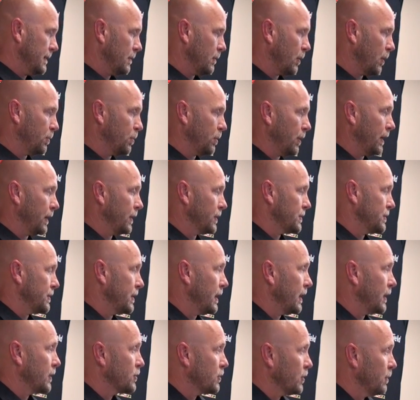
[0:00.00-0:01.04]
Our players did
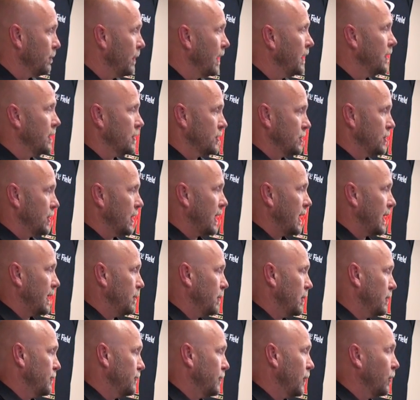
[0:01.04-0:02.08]
a tremendous job
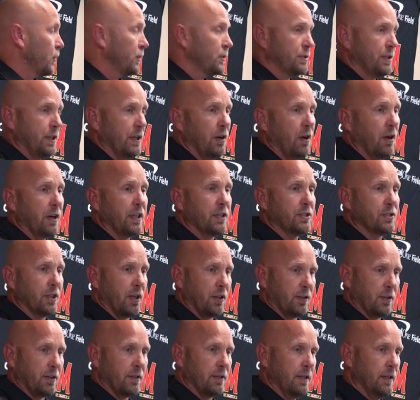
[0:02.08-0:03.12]
of focusing on each
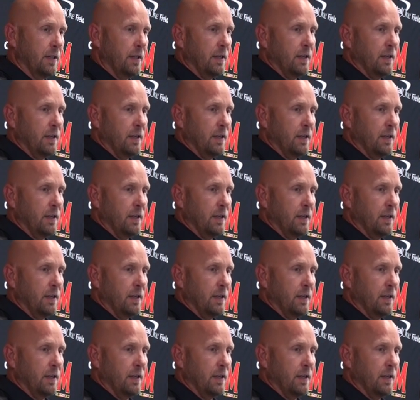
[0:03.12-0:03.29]
other,